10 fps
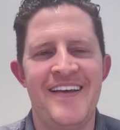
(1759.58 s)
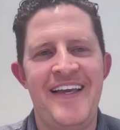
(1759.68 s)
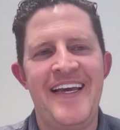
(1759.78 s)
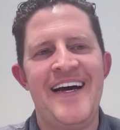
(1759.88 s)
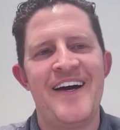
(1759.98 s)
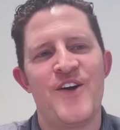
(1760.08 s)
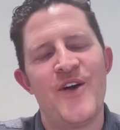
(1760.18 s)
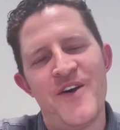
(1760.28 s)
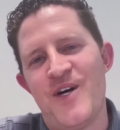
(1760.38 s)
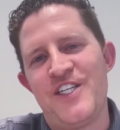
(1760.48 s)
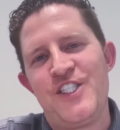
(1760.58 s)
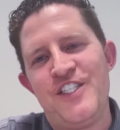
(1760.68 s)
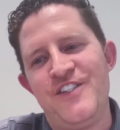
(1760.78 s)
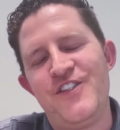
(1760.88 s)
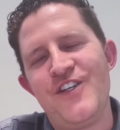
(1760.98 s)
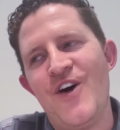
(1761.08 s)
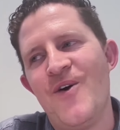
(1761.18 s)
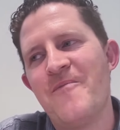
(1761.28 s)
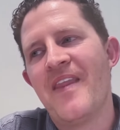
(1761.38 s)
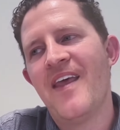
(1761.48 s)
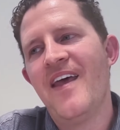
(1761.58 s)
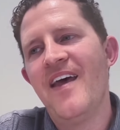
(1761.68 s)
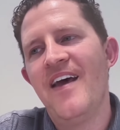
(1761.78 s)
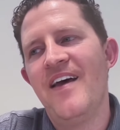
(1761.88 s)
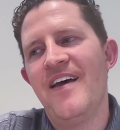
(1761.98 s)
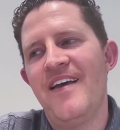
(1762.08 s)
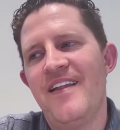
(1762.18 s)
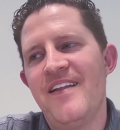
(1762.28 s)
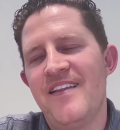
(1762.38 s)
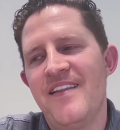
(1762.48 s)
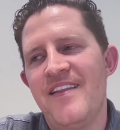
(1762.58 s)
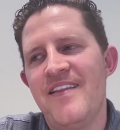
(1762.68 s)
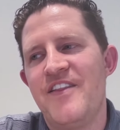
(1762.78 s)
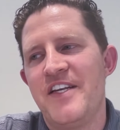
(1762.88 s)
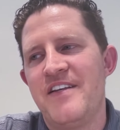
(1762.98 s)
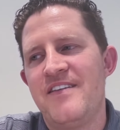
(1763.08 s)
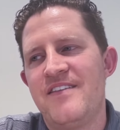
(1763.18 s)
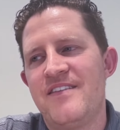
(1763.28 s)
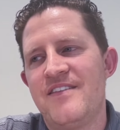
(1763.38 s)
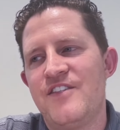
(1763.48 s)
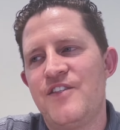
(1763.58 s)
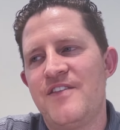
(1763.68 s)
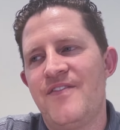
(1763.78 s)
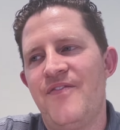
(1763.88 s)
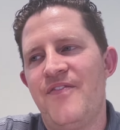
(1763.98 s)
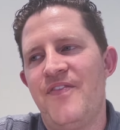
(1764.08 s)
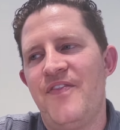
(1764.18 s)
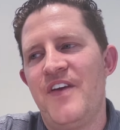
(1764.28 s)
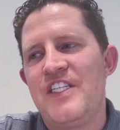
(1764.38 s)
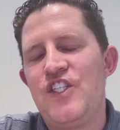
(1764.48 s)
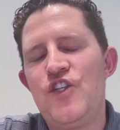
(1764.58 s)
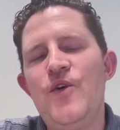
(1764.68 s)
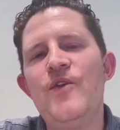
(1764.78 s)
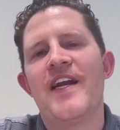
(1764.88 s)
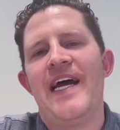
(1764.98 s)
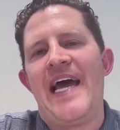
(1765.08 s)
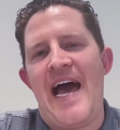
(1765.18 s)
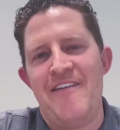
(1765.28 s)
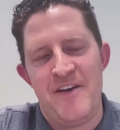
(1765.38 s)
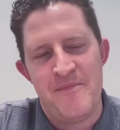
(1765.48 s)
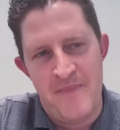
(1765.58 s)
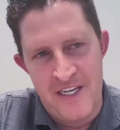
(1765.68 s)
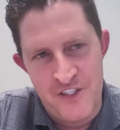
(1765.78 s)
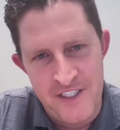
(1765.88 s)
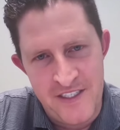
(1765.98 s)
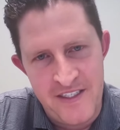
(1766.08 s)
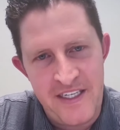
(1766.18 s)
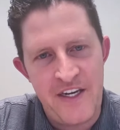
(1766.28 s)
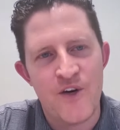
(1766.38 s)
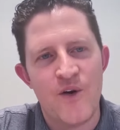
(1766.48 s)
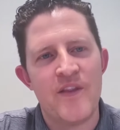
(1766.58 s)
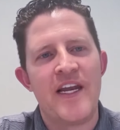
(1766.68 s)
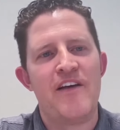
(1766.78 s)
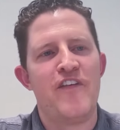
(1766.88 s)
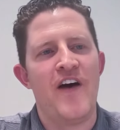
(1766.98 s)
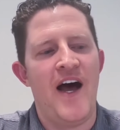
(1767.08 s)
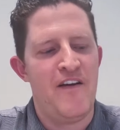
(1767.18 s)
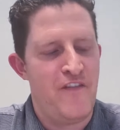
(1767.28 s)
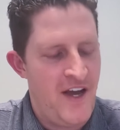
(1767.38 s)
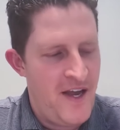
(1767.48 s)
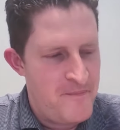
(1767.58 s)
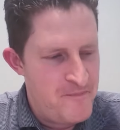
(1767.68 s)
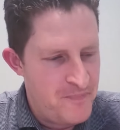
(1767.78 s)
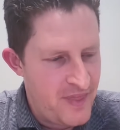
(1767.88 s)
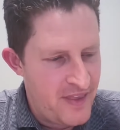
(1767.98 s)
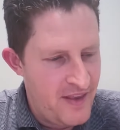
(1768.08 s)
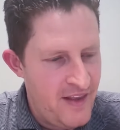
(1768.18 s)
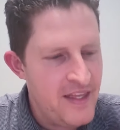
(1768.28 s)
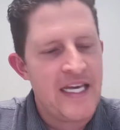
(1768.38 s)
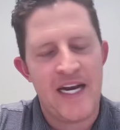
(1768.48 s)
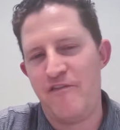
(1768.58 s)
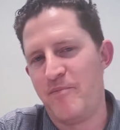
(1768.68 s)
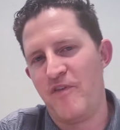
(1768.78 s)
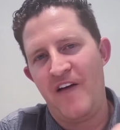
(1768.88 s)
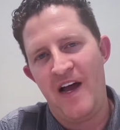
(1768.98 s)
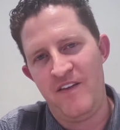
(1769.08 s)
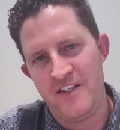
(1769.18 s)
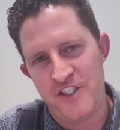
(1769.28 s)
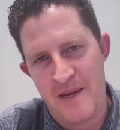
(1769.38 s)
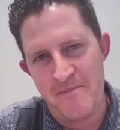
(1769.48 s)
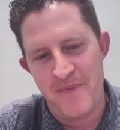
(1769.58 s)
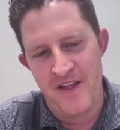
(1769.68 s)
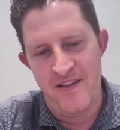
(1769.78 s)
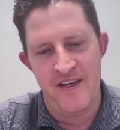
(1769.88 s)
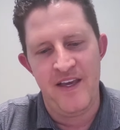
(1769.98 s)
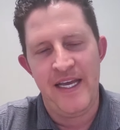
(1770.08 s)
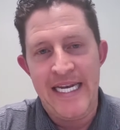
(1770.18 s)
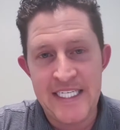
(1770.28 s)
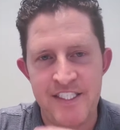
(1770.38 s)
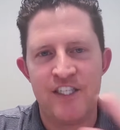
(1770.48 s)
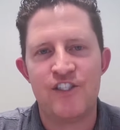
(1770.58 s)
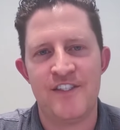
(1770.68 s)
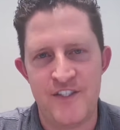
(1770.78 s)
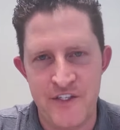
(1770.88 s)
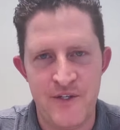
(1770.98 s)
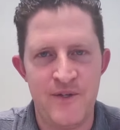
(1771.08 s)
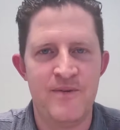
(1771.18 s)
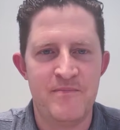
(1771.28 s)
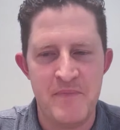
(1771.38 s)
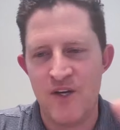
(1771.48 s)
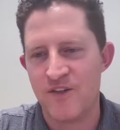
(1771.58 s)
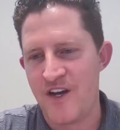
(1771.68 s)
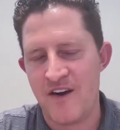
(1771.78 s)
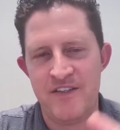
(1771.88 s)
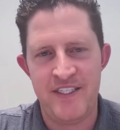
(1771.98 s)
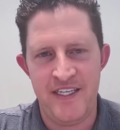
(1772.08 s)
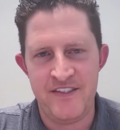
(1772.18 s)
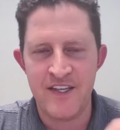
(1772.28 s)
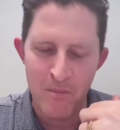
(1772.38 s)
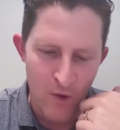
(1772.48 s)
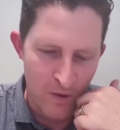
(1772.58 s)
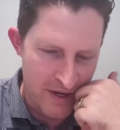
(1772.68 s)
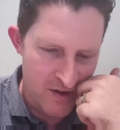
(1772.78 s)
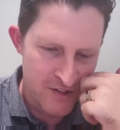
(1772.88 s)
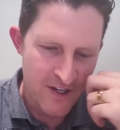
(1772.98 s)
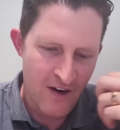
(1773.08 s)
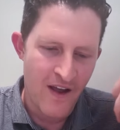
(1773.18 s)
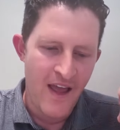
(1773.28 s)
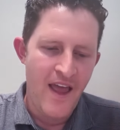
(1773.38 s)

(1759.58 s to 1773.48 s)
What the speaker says: Yeah, great question. So the two that I haven't mentioned here, or that have profoundly shaped my thinking, in addition to Mill, Socrates, Humboldt, Aristotle,